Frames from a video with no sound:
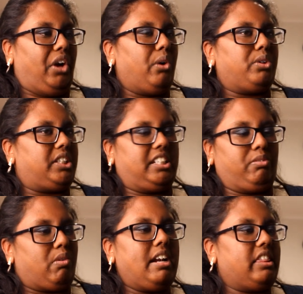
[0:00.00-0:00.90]
ghost
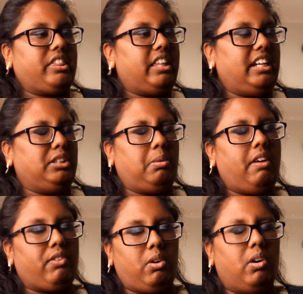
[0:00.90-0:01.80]
wraith things,
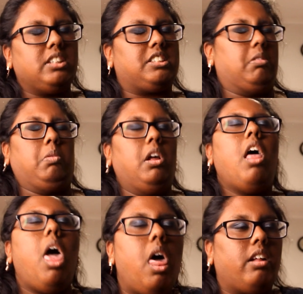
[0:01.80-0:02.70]
whatever it was,
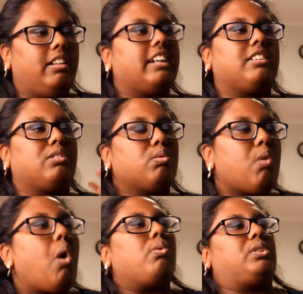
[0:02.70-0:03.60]
bleh, like
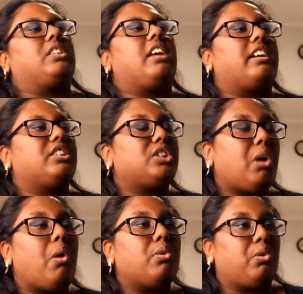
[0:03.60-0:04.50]
gross, like
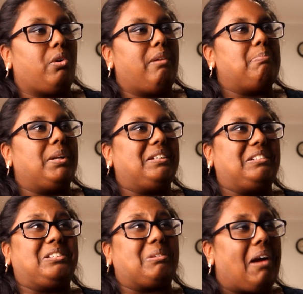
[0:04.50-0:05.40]
so good, but
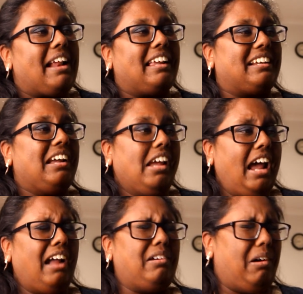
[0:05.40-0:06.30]
great, like
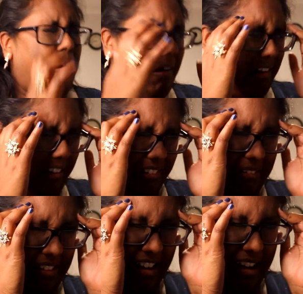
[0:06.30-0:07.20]
and oh
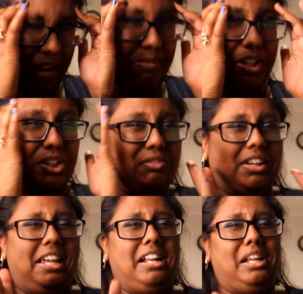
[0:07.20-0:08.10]
that image of
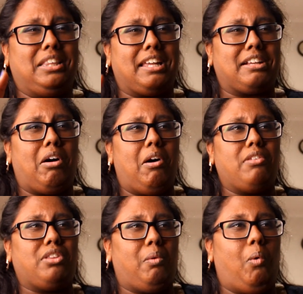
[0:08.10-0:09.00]
Keyleth like
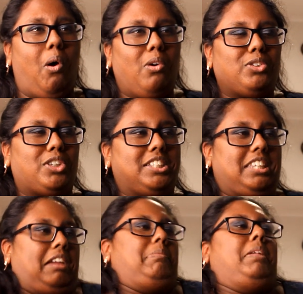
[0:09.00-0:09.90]
on the wall, just
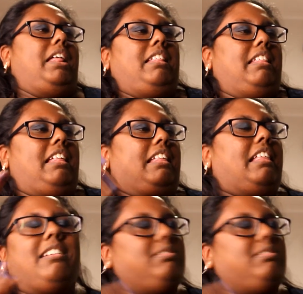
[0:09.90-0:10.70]
like. Bleh,